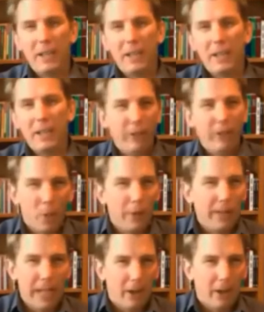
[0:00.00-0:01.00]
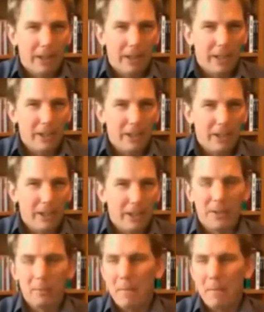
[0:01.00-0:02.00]
TV show in the area
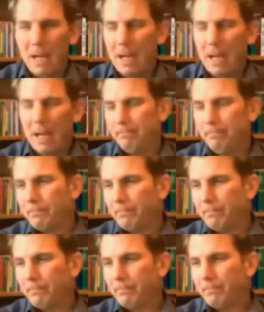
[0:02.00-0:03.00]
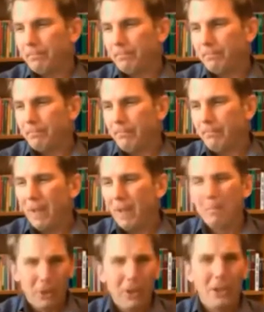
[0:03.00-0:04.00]
doing some Bible
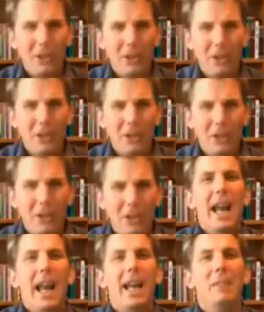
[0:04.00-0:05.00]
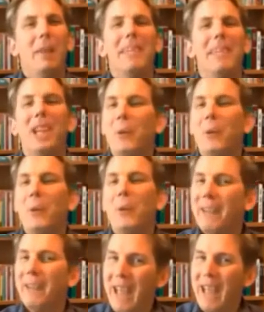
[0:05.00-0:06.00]
teaching. But I tell you what,
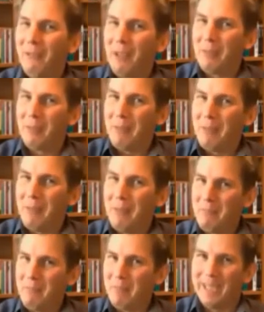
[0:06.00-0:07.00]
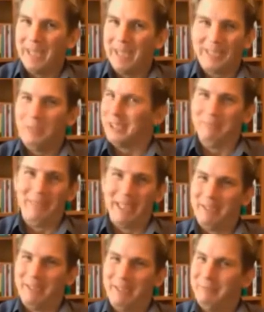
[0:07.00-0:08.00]
I never did that for the money, because there wasn't
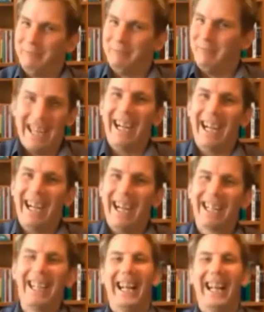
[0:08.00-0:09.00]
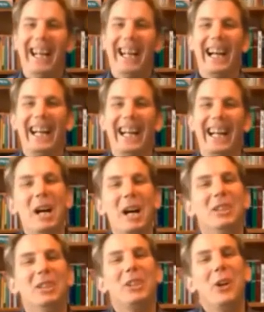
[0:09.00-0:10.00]
much money there, I'll tell you that.
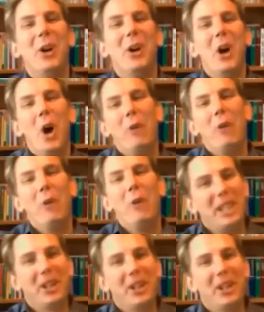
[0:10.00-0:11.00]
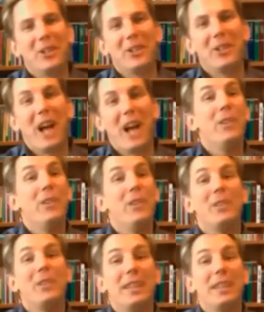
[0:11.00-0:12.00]
So over the years, I've always
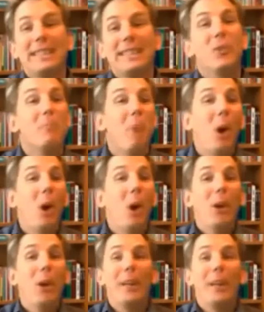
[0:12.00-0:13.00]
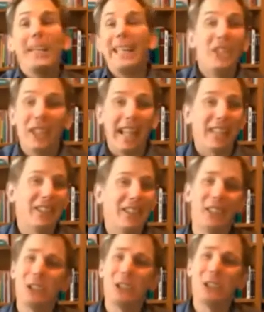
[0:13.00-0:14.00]
done sales and marketing in addition to that, just
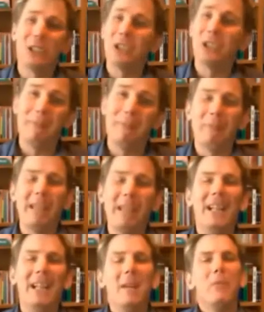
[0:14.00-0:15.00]
to try to make ends meet.